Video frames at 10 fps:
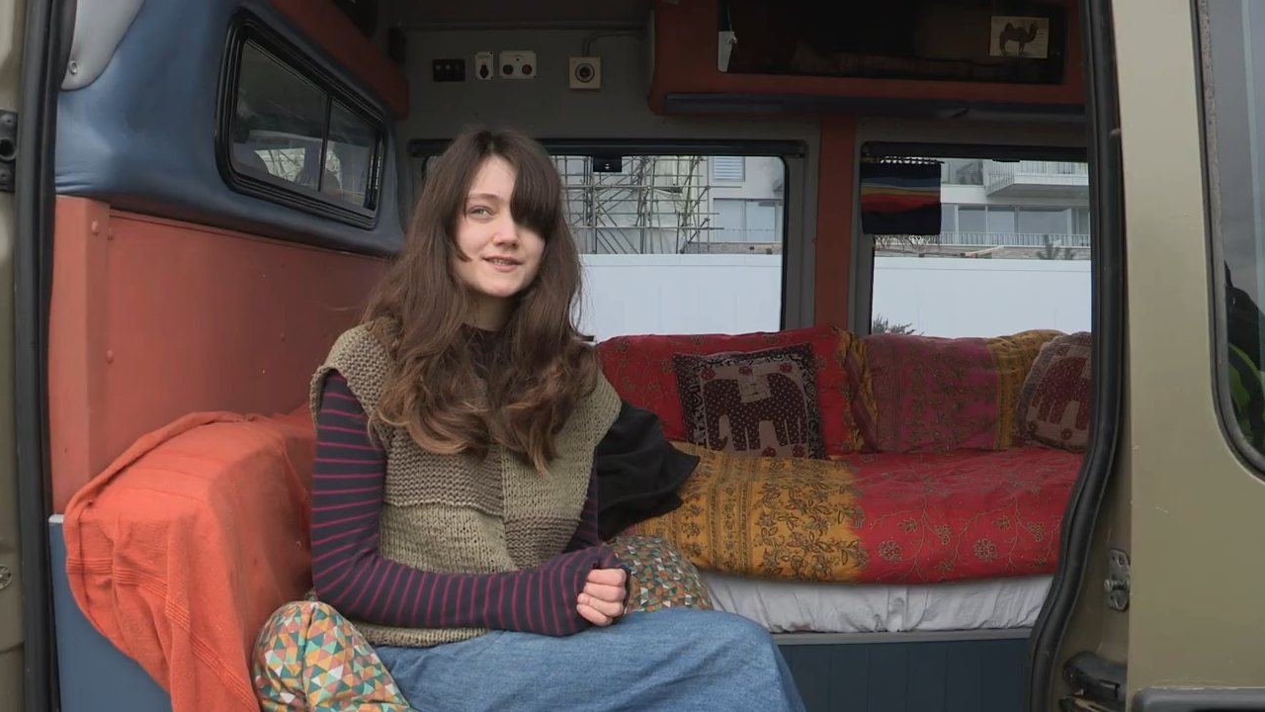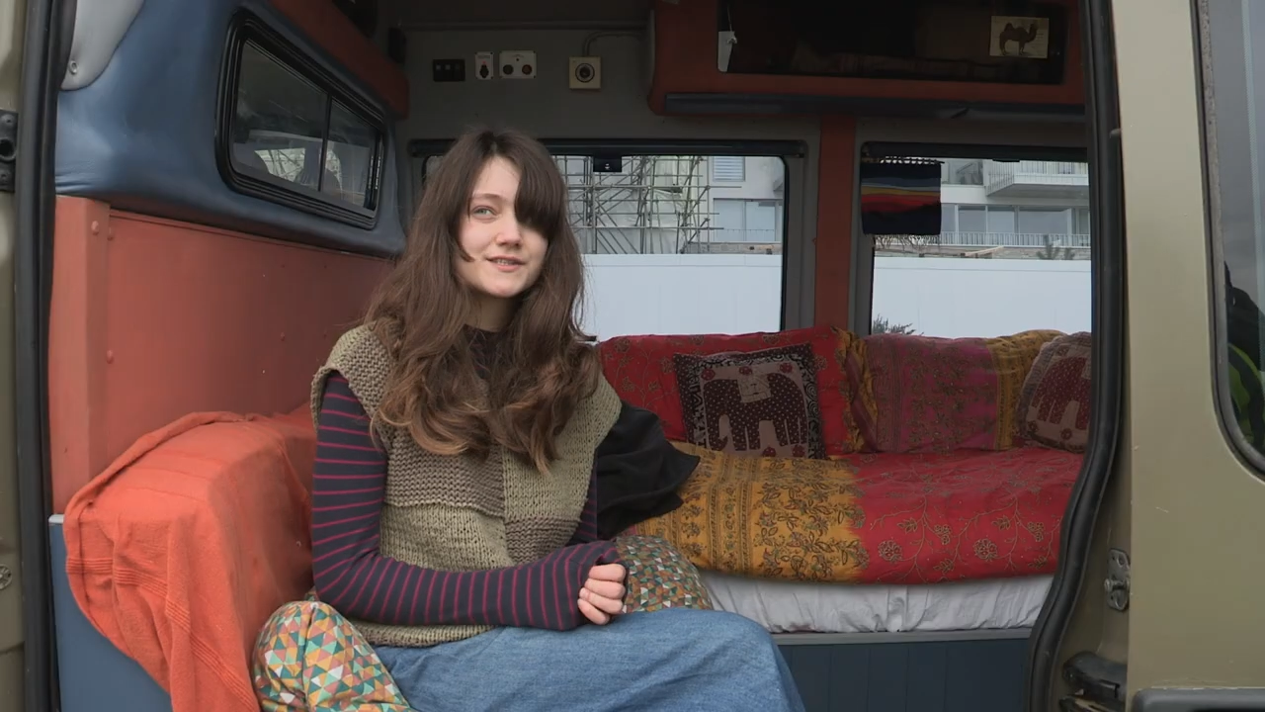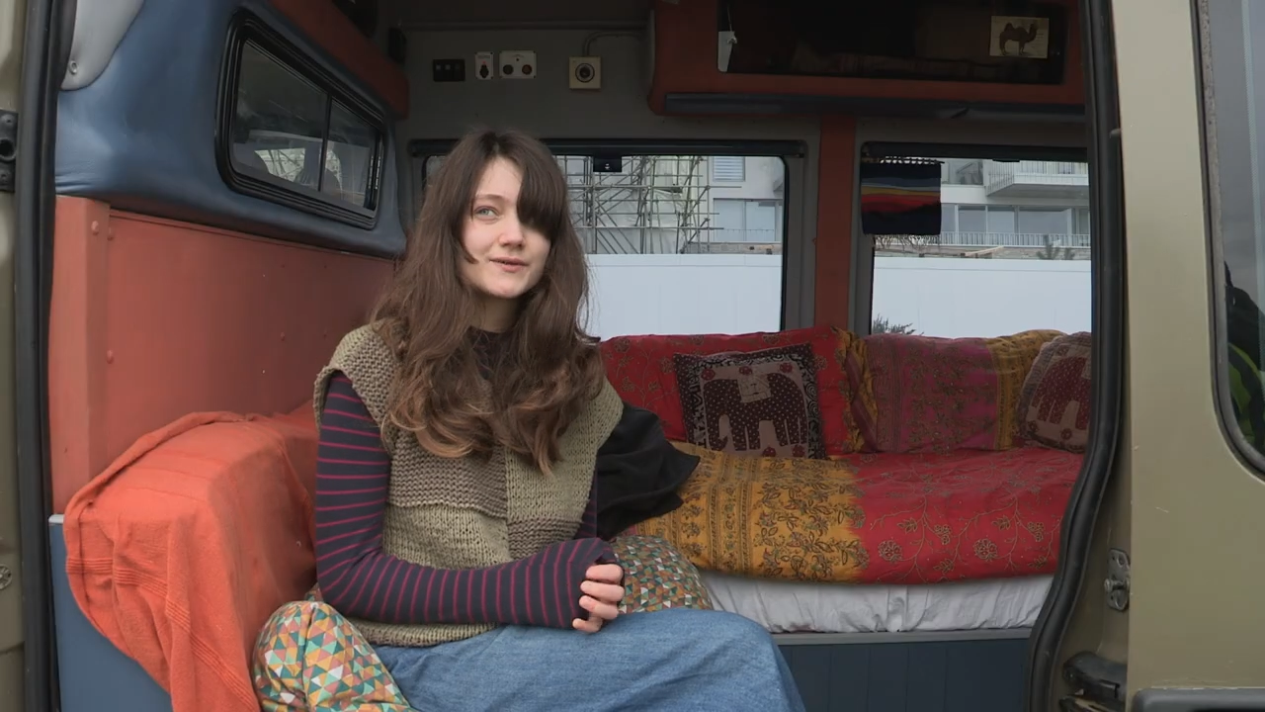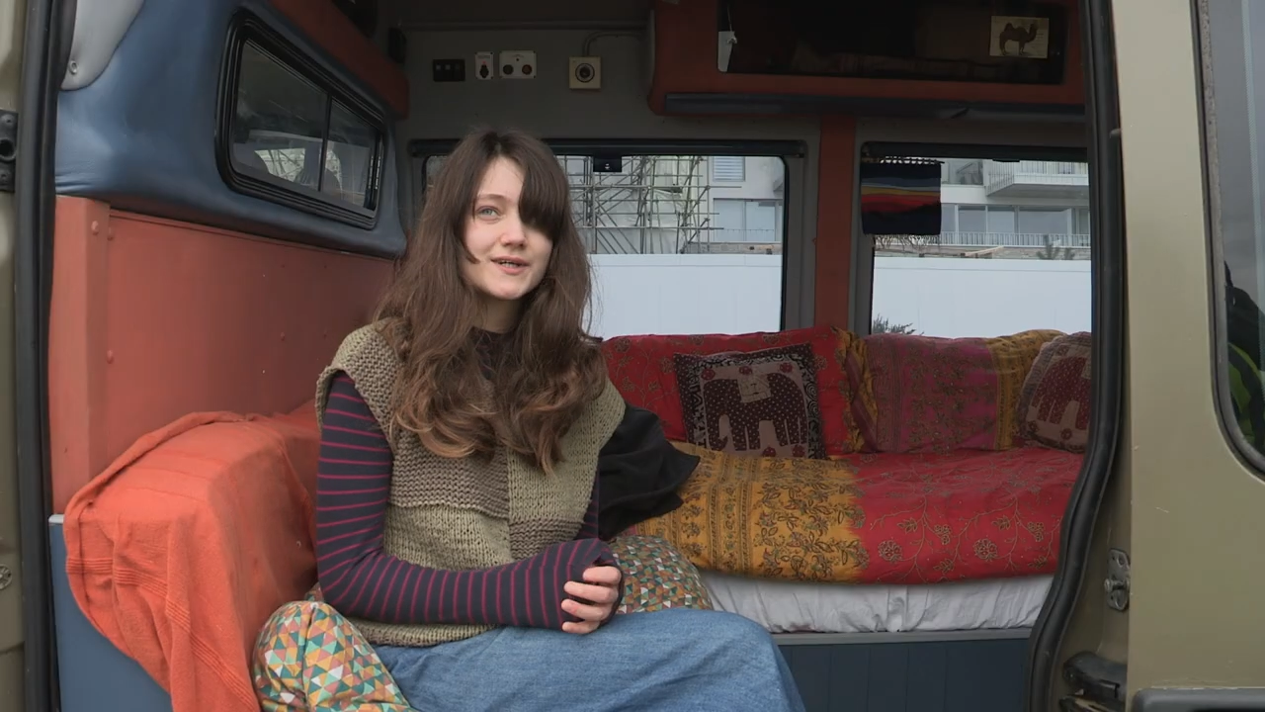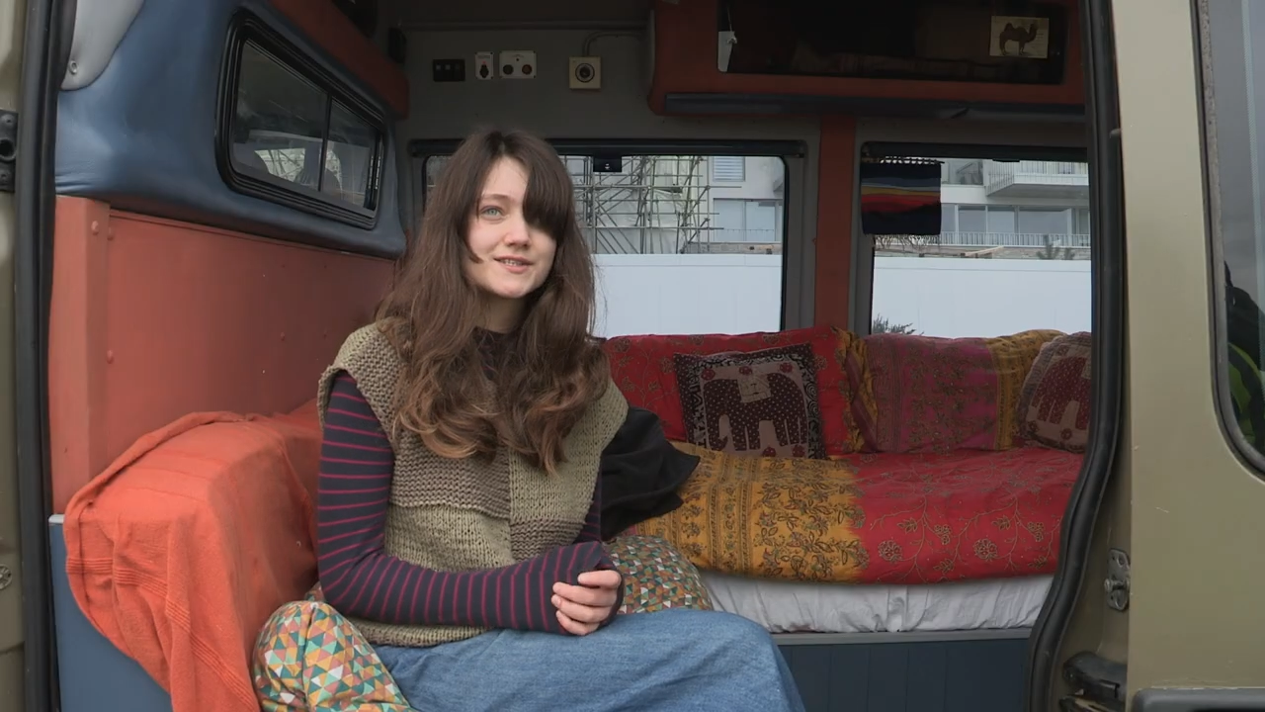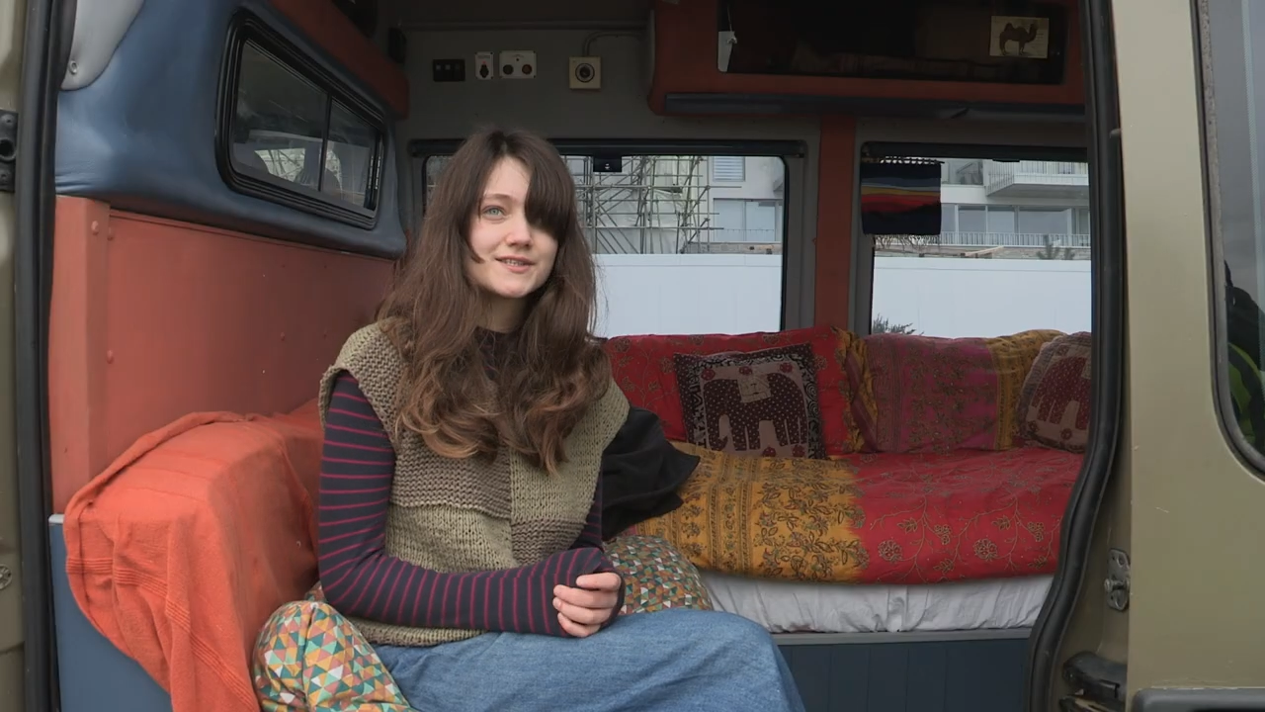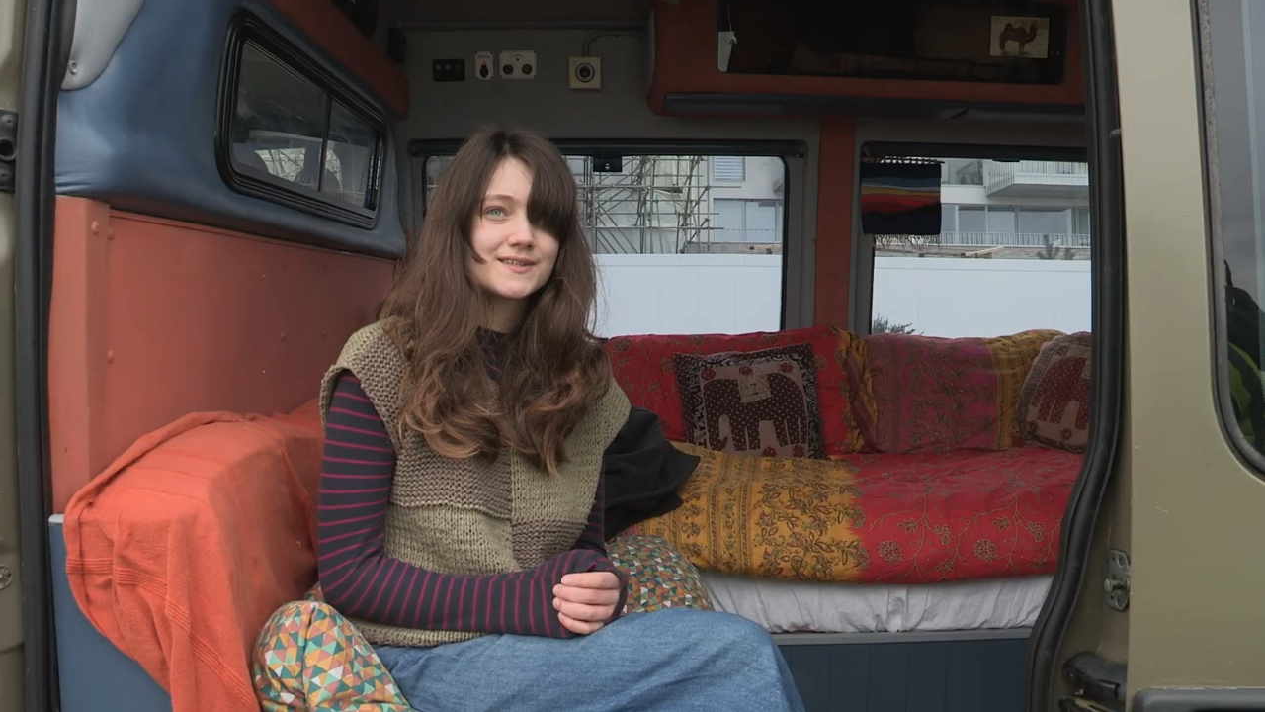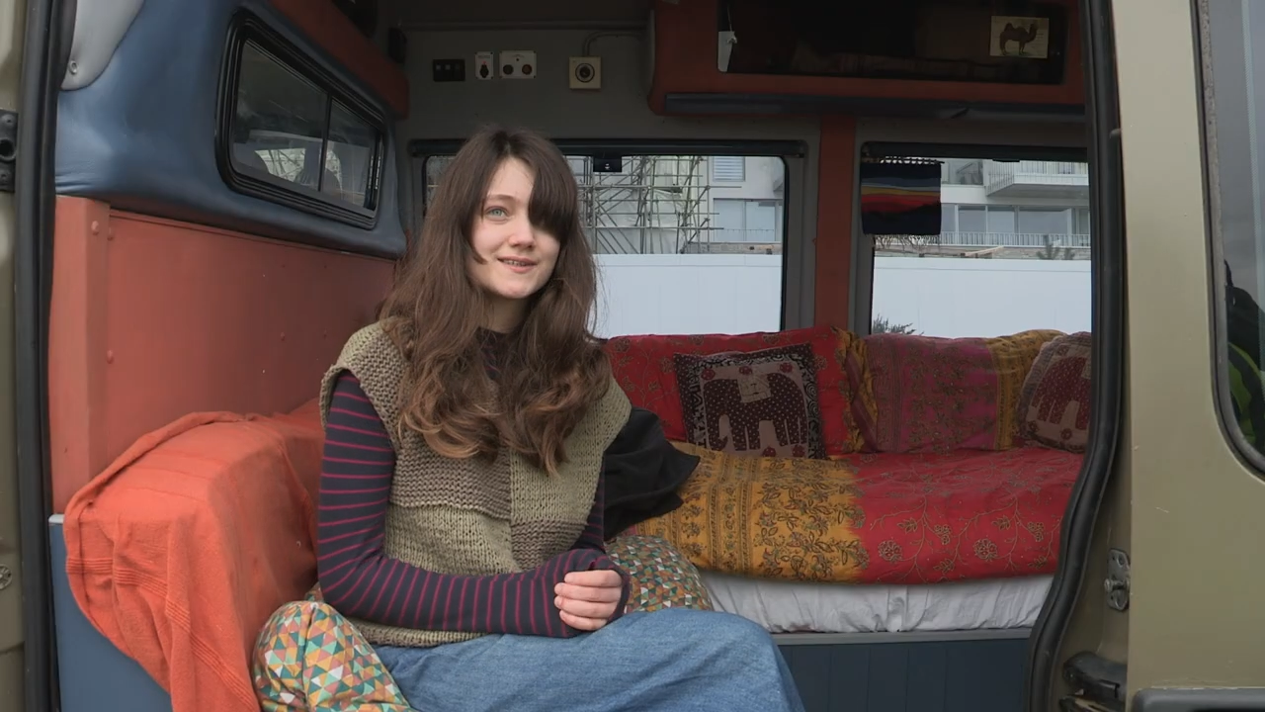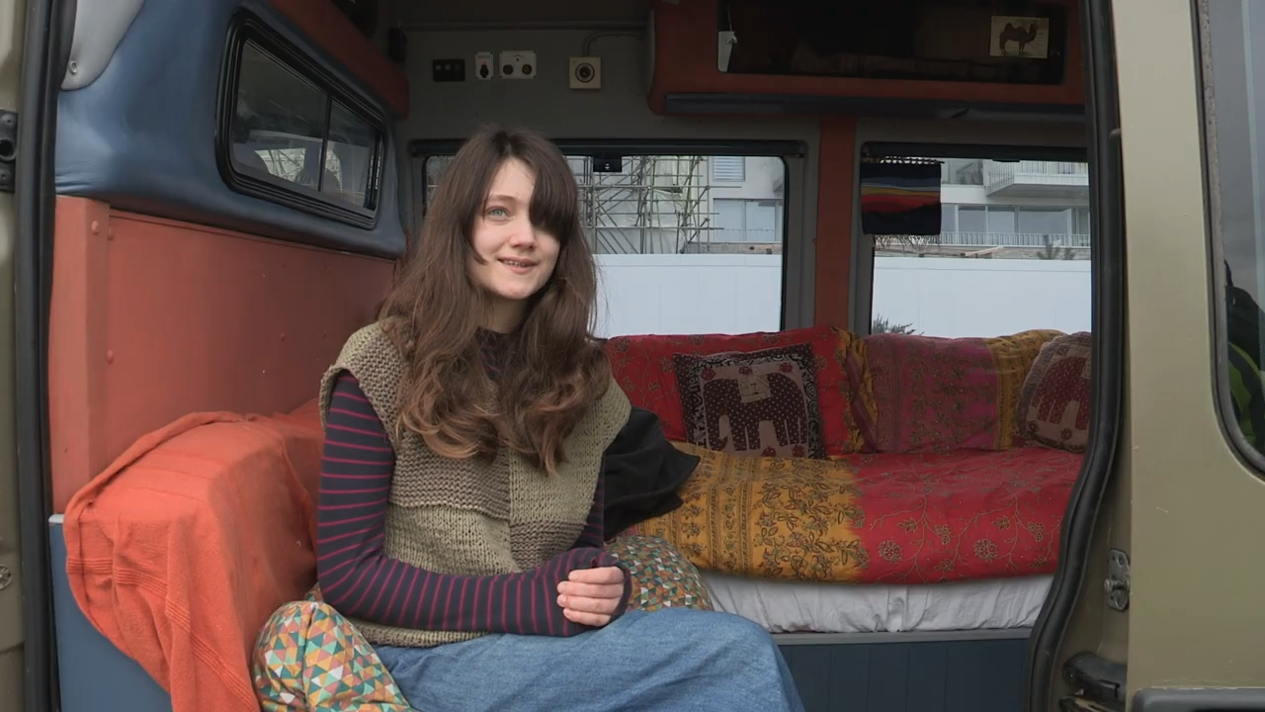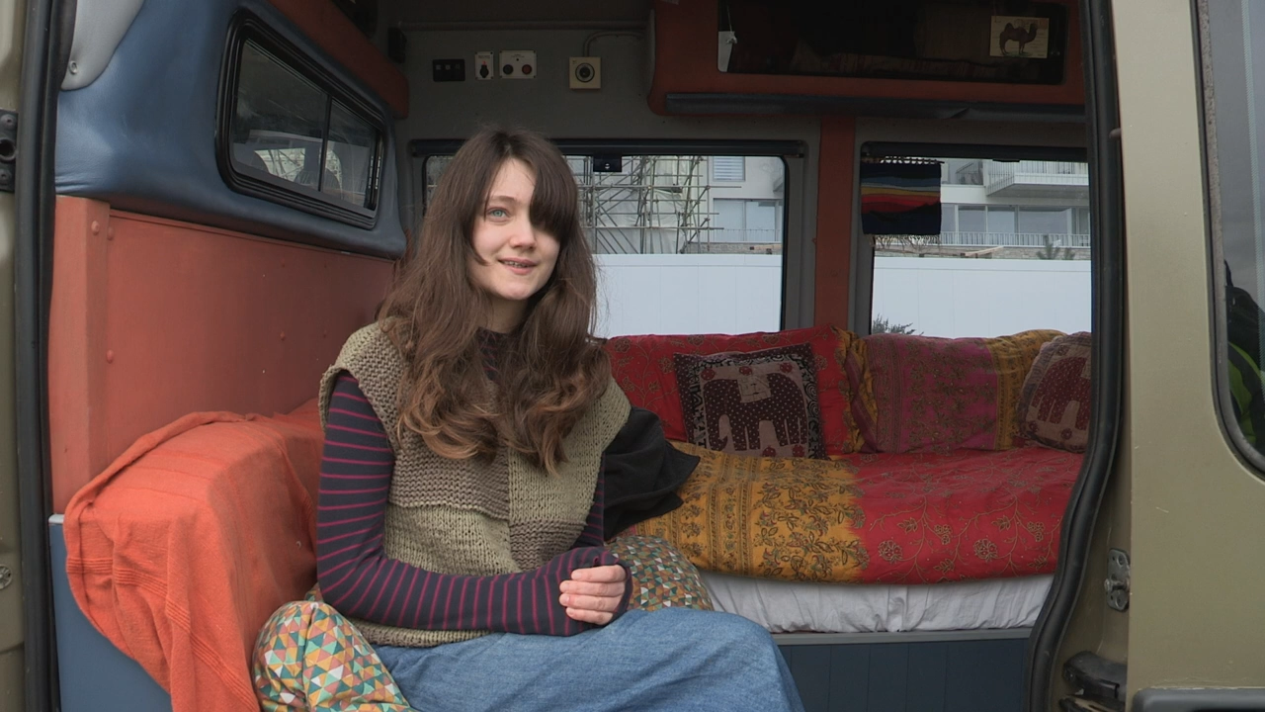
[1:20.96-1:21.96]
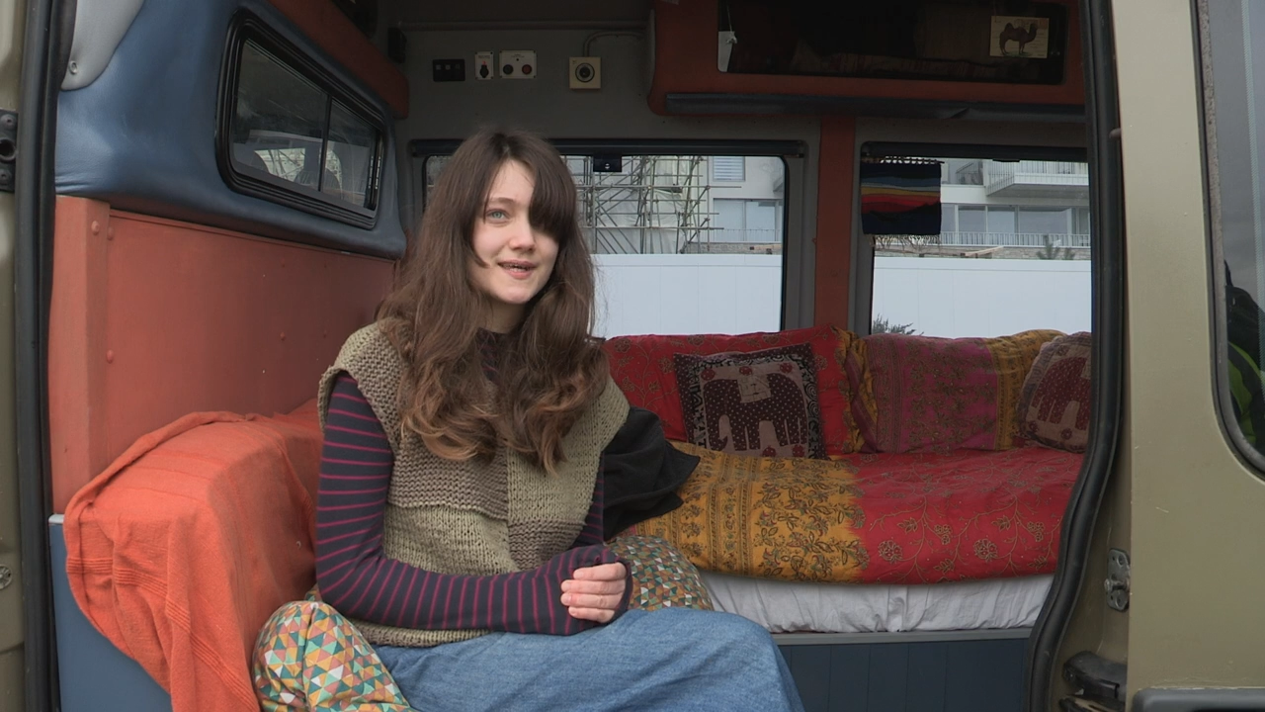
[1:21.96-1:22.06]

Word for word: situation